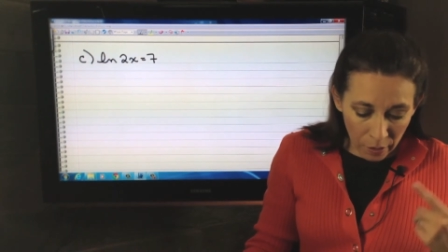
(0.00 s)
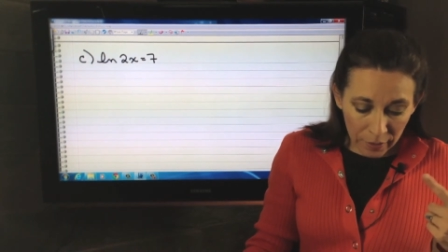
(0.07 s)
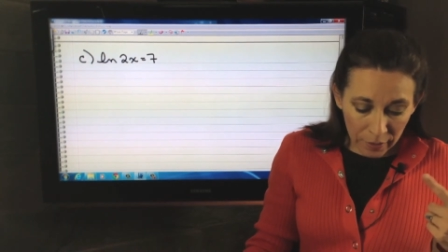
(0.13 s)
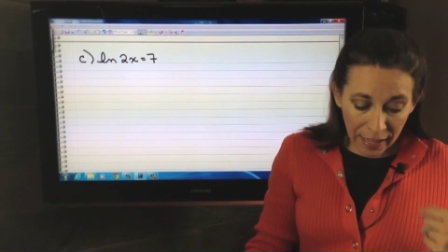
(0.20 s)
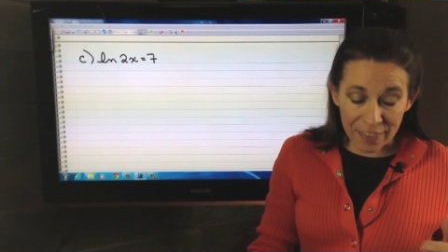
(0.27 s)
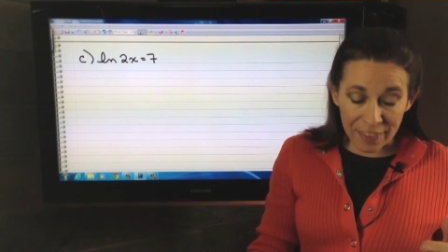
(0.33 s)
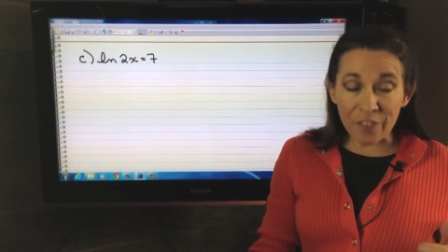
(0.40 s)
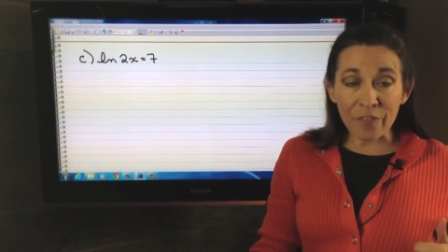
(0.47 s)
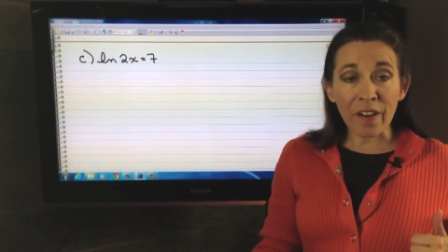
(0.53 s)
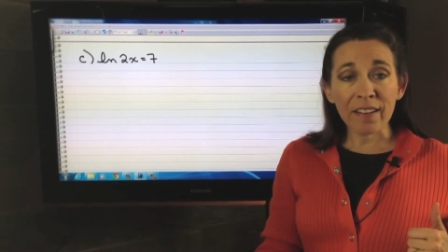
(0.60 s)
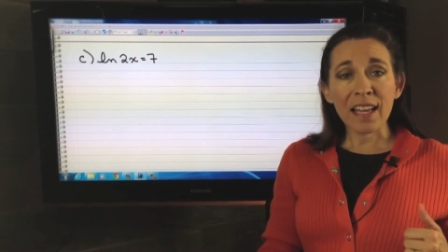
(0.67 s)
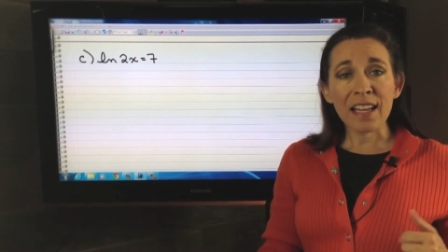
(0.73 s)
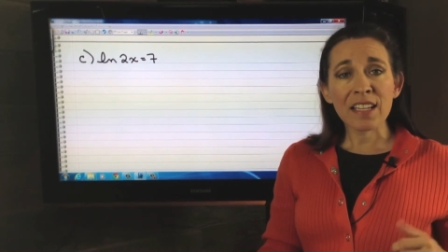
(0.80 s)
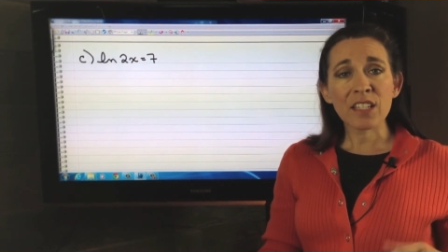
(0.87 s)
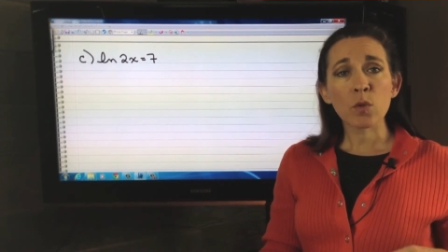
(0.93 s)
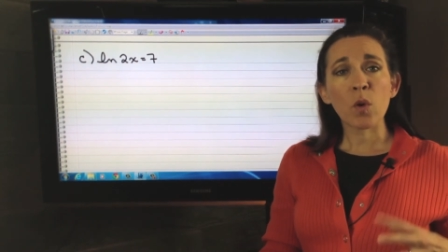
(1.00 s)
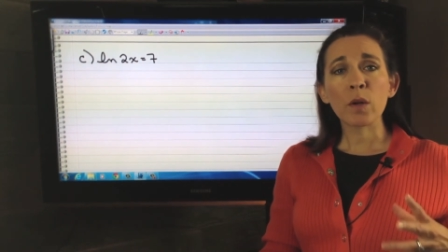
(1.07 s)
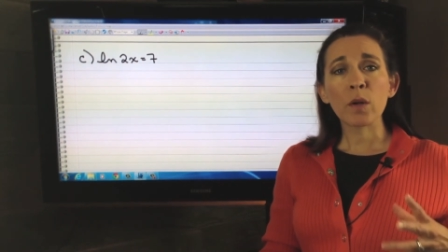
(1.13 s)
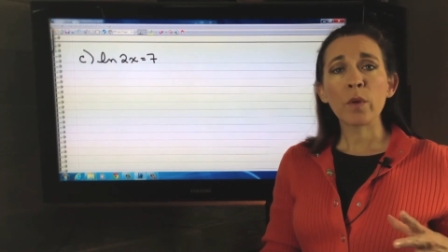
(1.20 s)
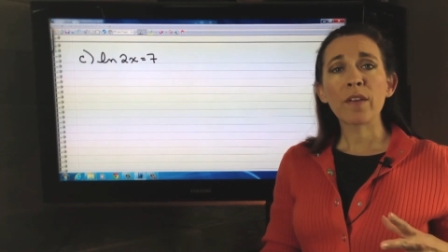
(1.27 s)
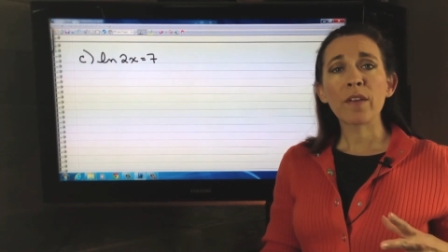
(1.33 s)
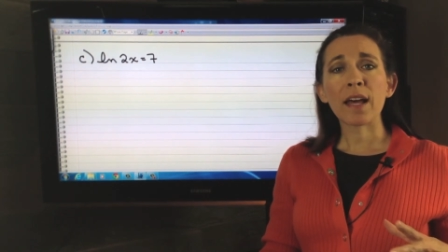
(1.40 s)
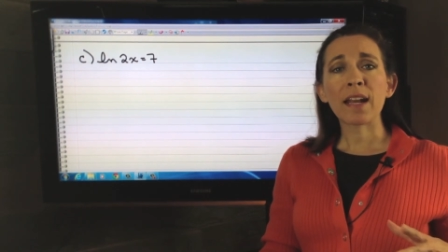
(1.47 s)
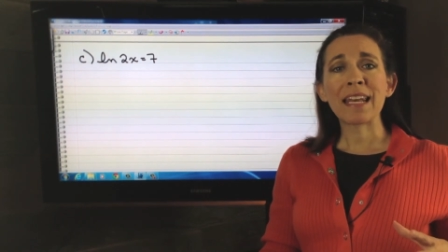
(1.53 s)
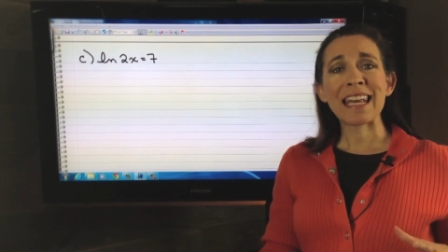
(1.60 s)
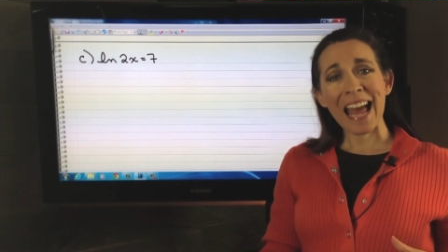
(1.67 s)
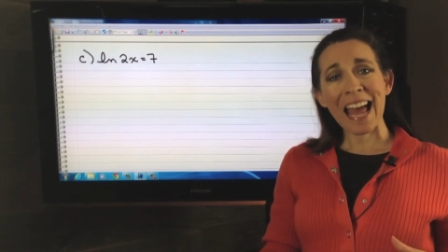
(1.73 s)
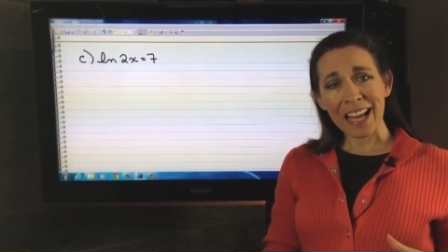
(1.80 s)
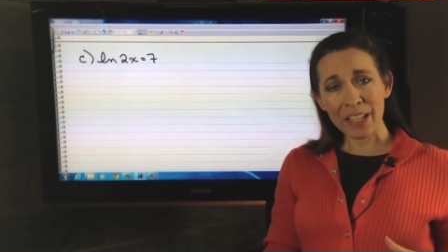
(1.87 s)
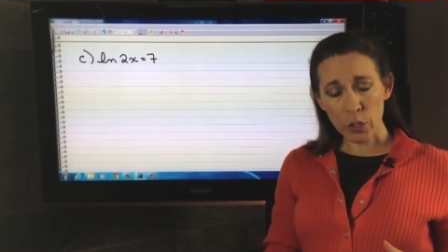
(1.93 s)
Okay, the very last one, we've got a
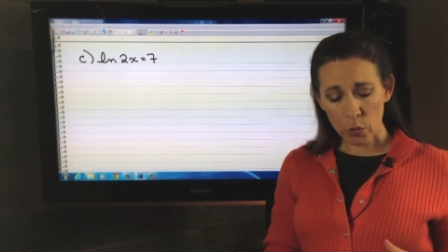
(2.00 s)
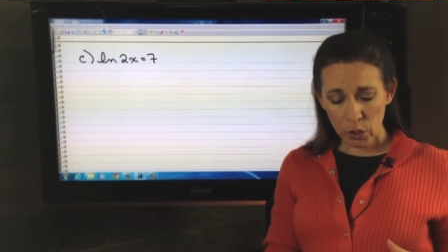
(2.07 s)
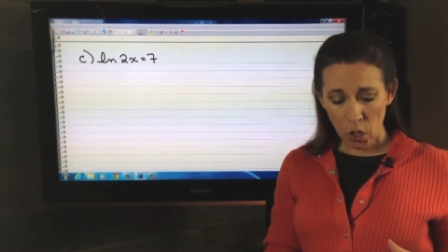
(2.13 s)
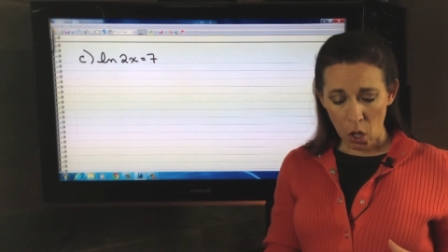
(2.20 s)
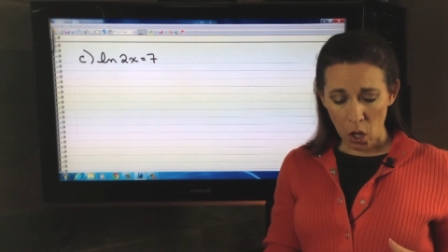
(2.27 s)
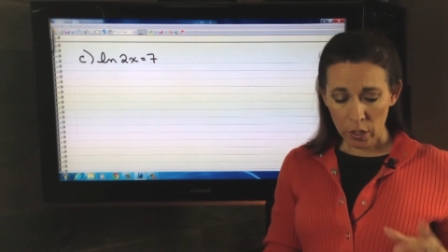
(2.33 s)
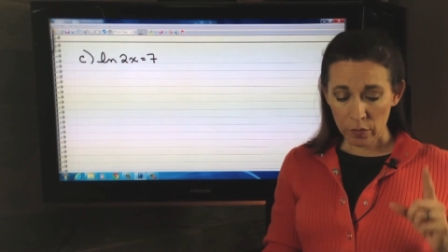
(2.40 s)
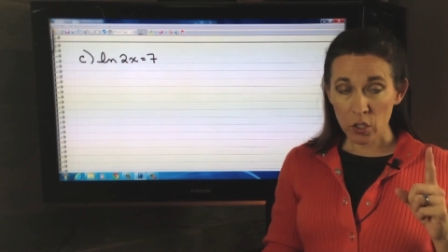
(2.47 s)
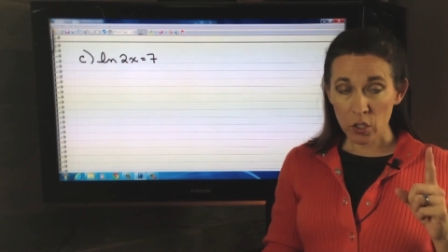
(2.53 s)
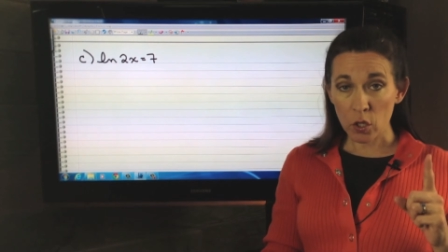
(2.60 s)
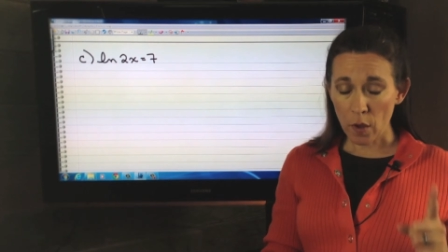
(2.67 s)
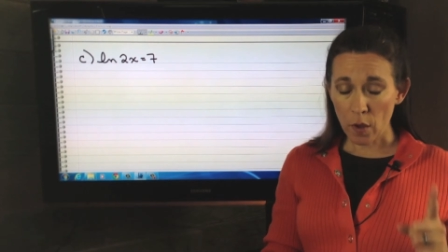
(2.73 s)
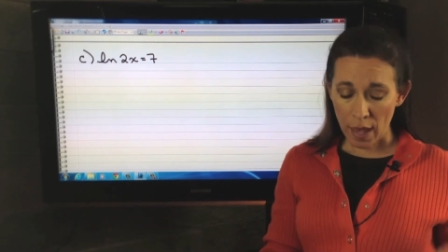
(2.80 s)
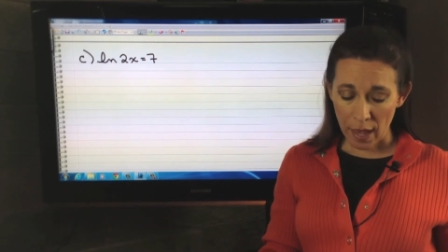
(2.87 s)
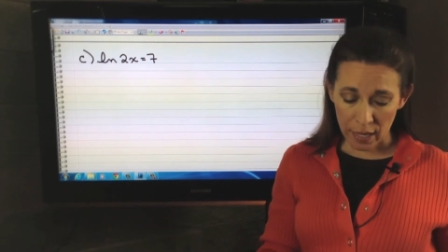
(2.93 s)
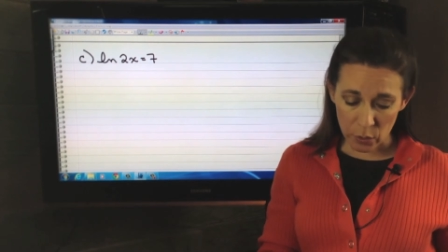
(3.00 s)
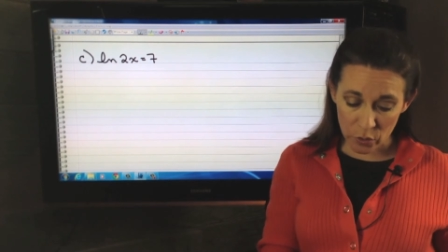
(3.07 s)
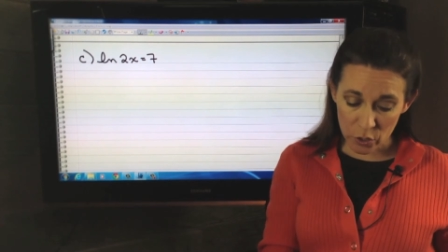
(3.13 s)
natural log of 2x,